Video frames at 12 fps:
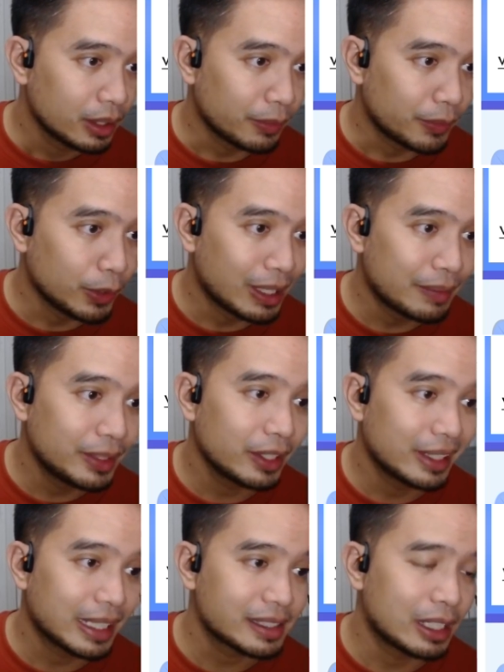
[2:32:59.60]
If you don't have any
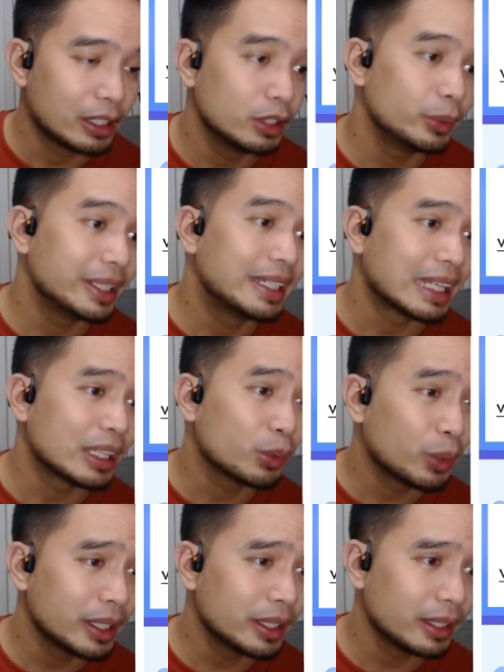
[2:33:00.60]
connects, how do we get
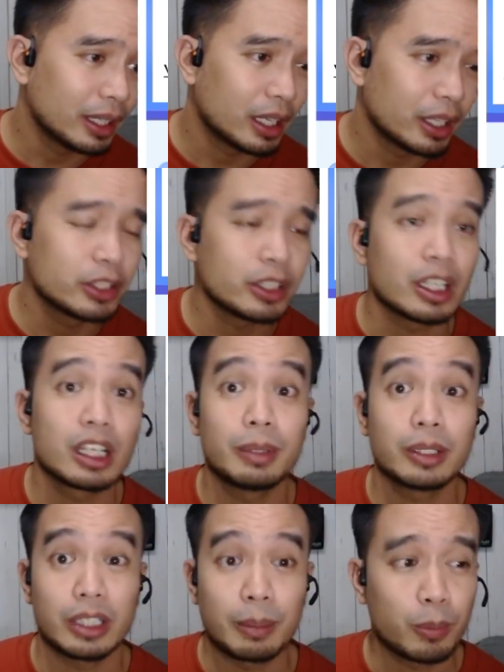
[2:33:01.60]
one? Are you talking
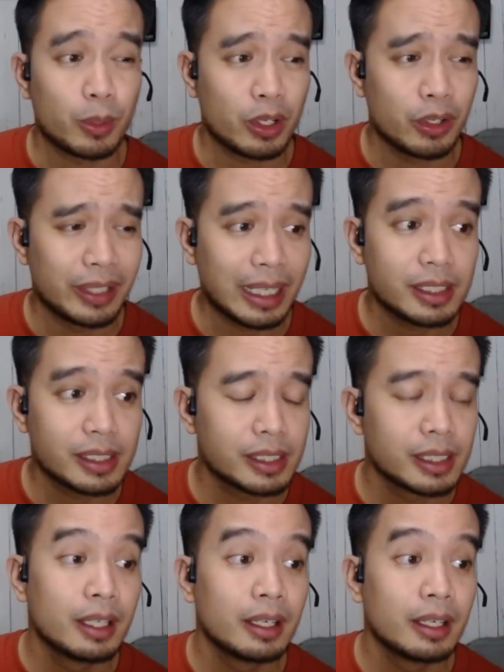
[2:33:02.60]
about Upwork connects?